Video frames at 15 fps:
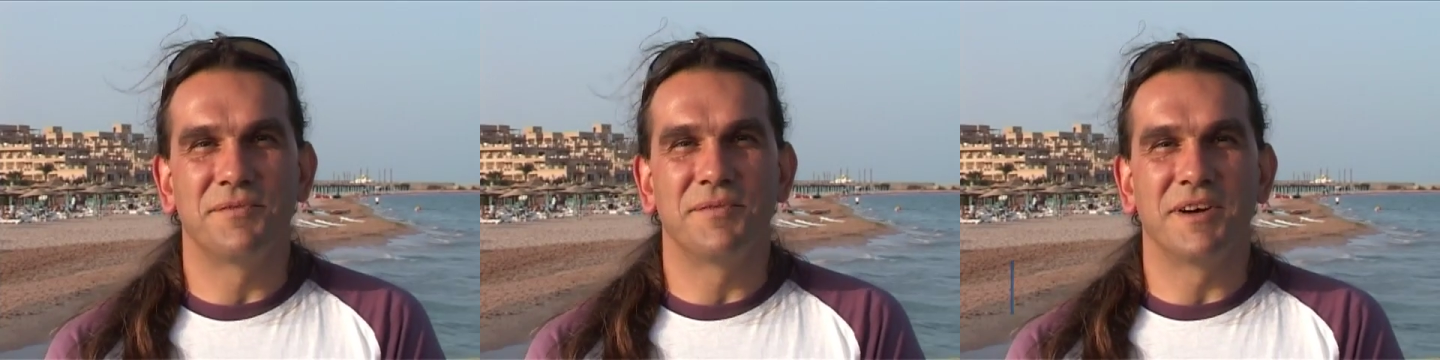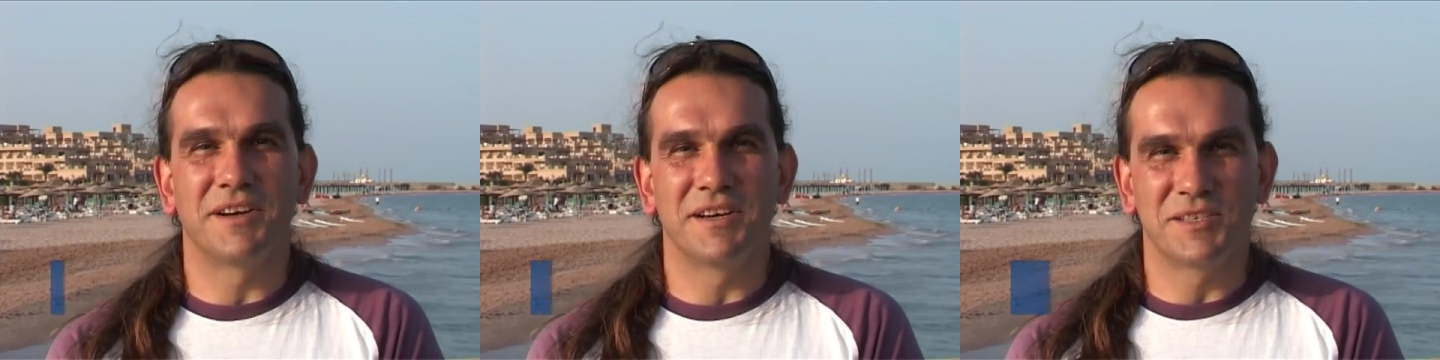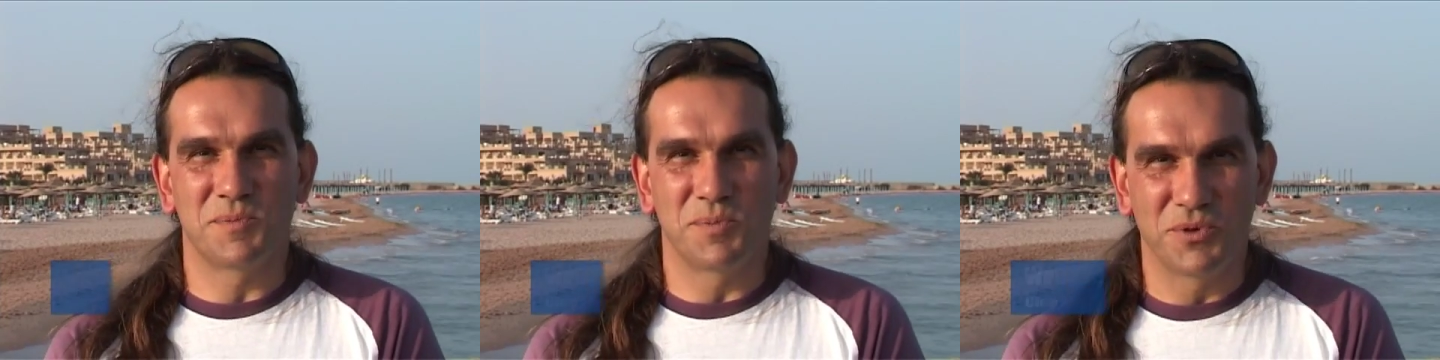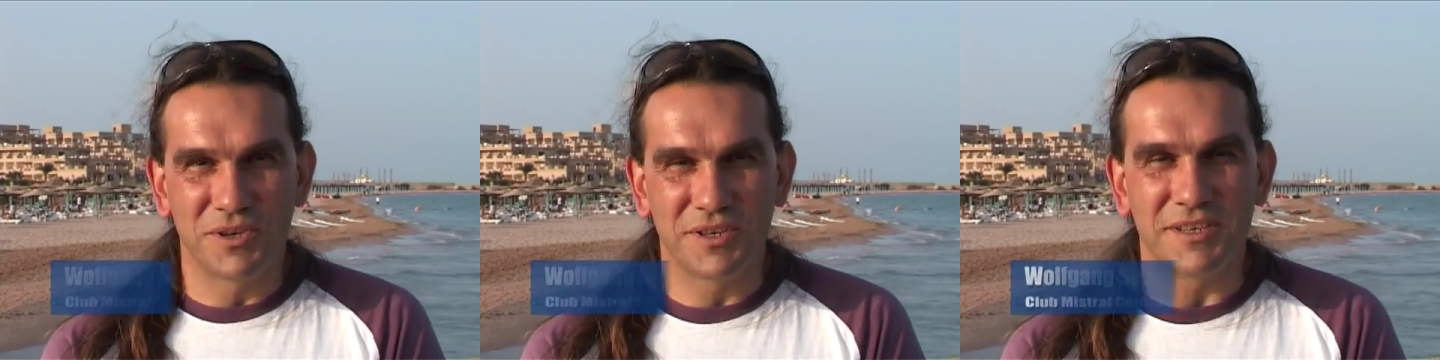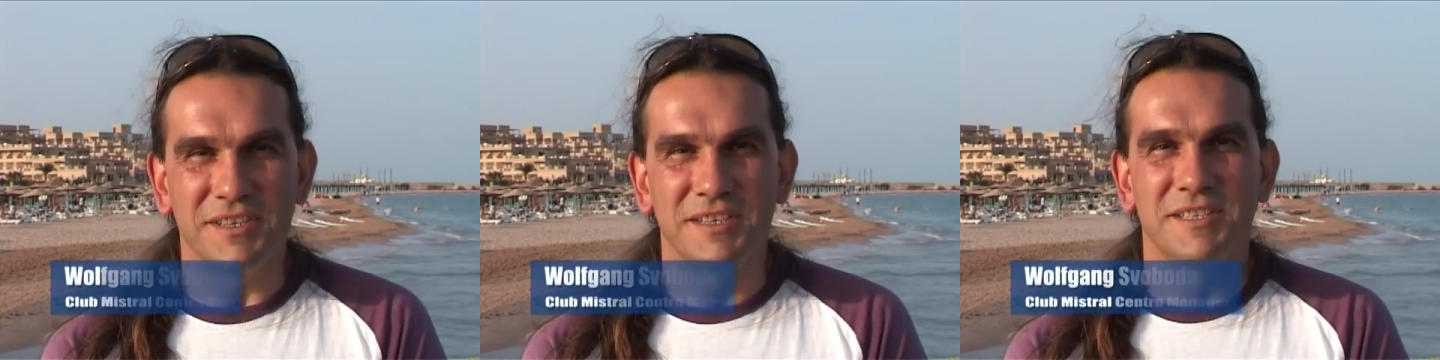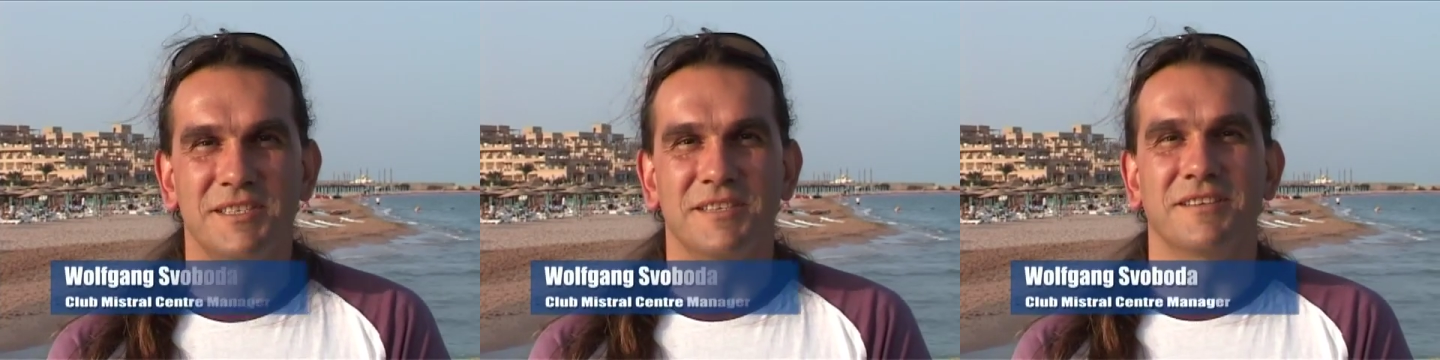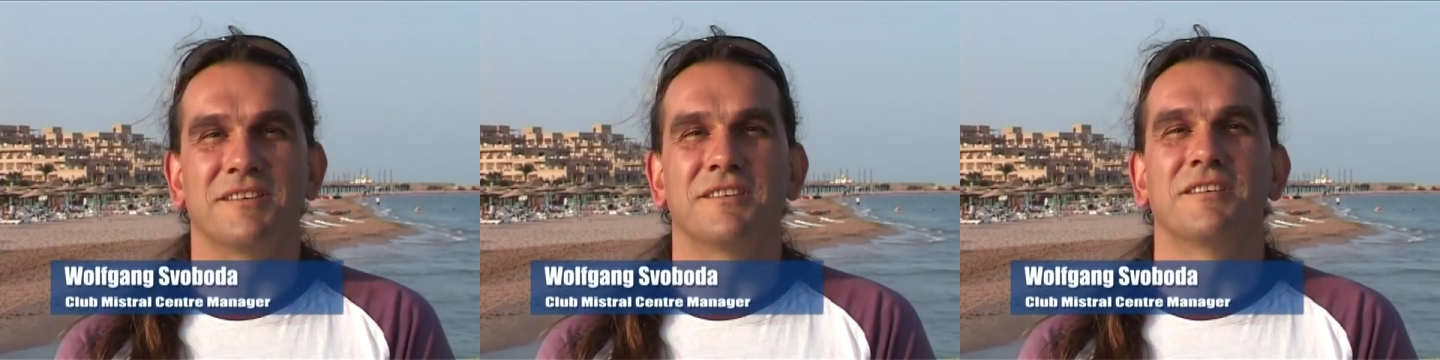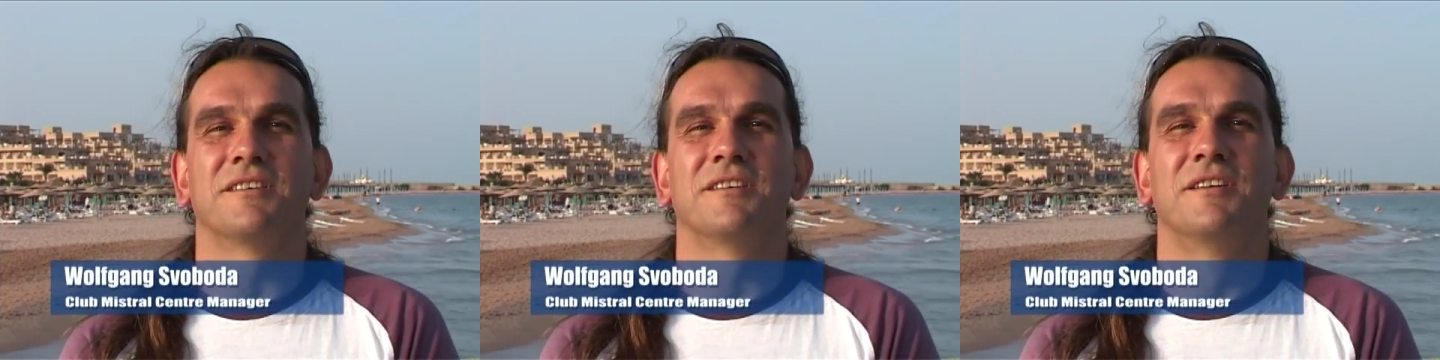Safaga Spot is
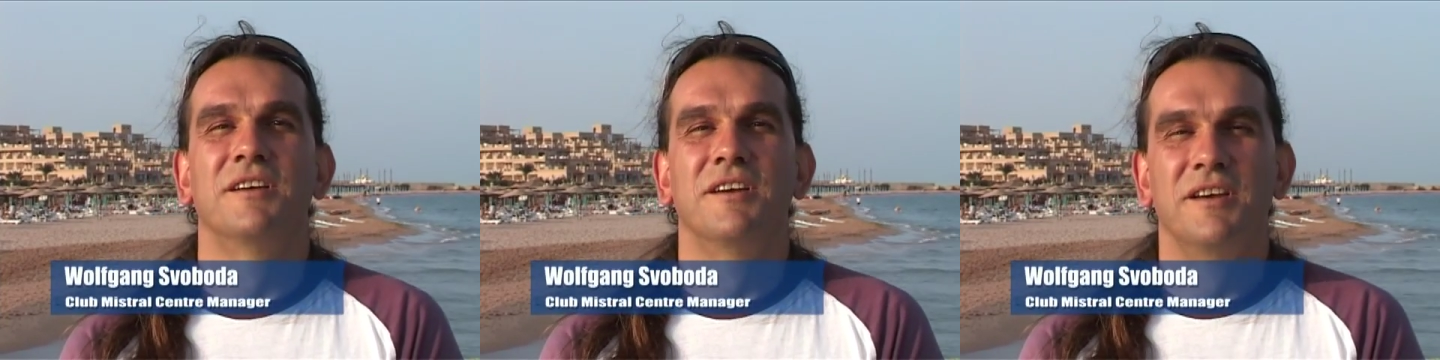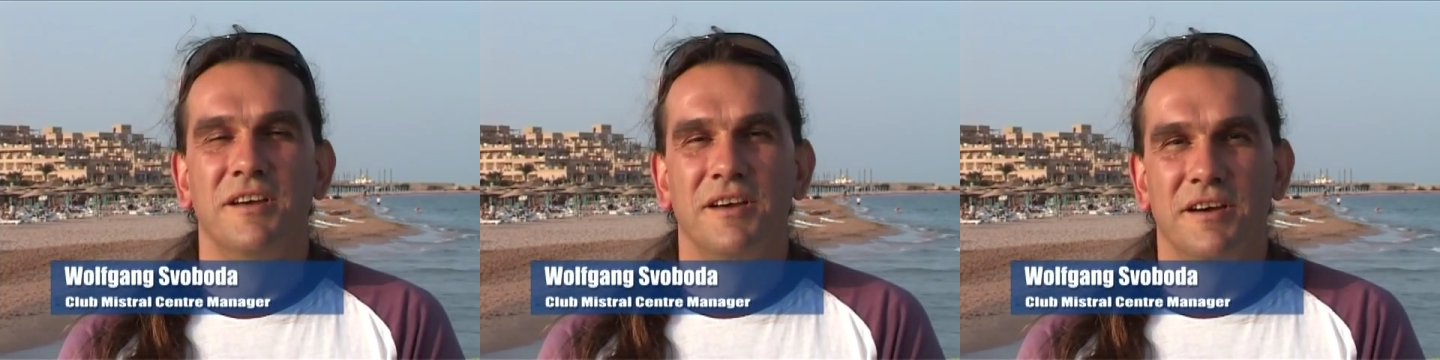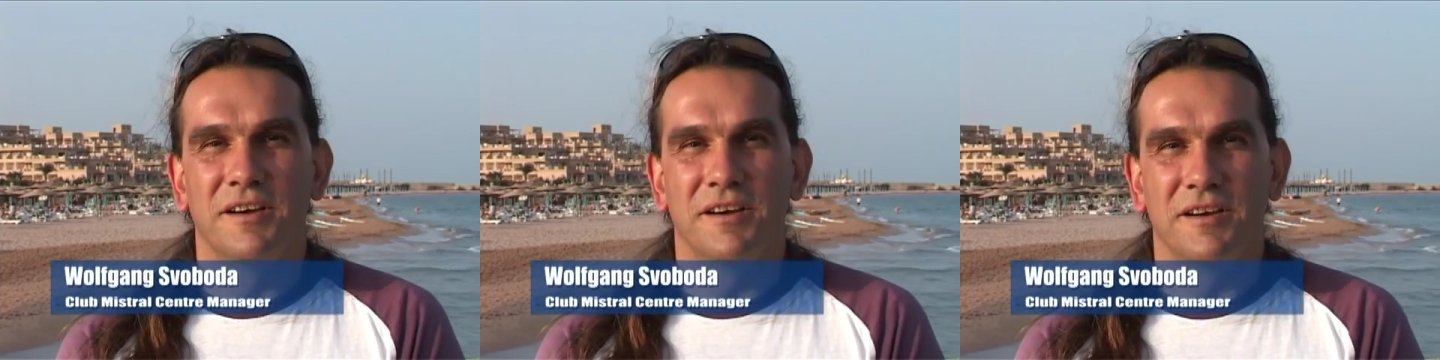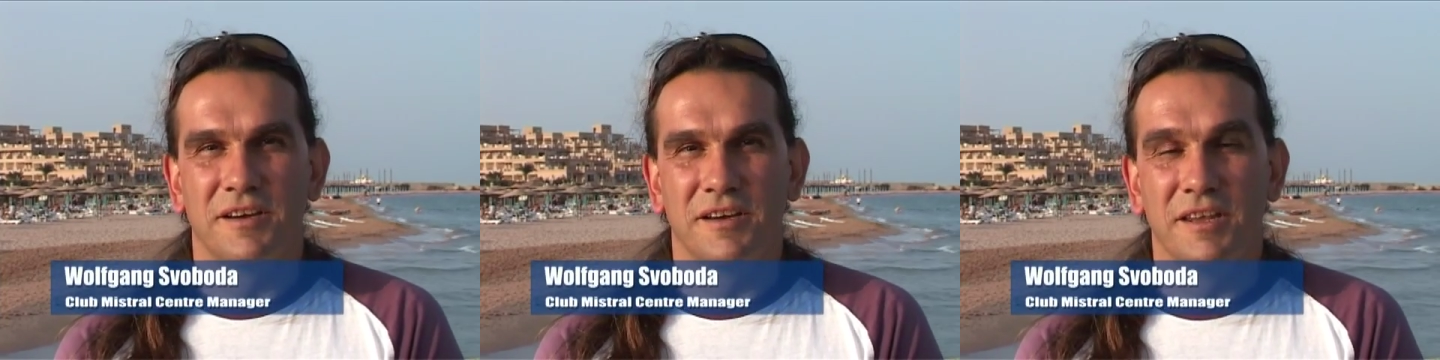uh, a